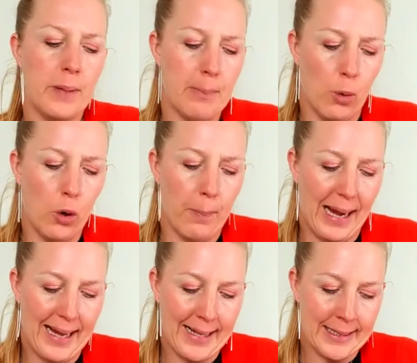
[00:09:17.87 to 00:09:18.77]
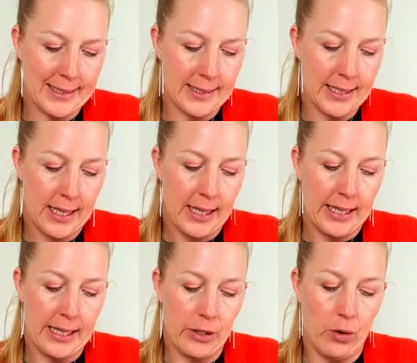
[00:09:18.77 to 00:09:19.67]
more balance
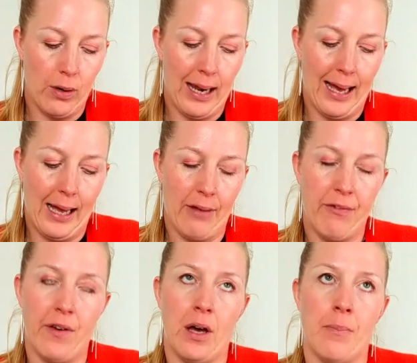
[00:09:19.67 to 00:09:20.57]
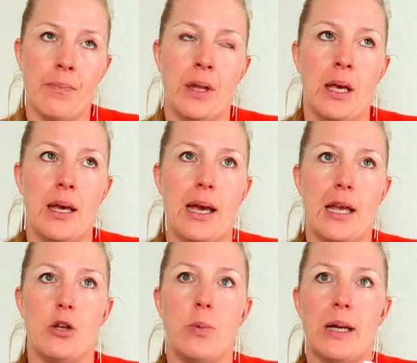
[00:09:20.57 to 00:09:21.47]
in your life,
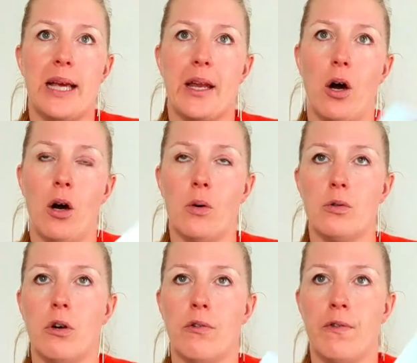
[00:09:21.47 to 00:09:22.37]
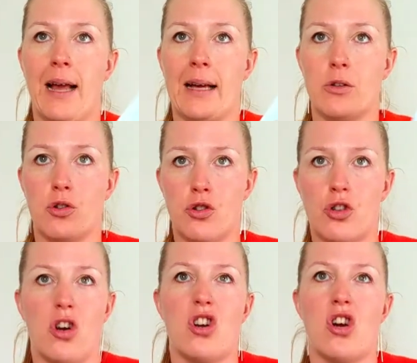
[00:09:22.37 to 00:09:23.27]
and you will get out of like the
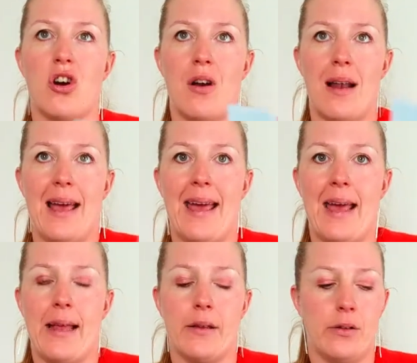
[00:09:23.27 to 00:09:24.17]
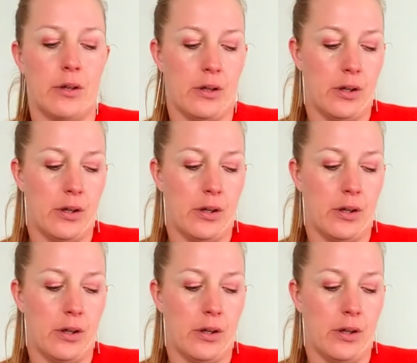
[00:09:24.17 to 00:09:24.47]
struggle and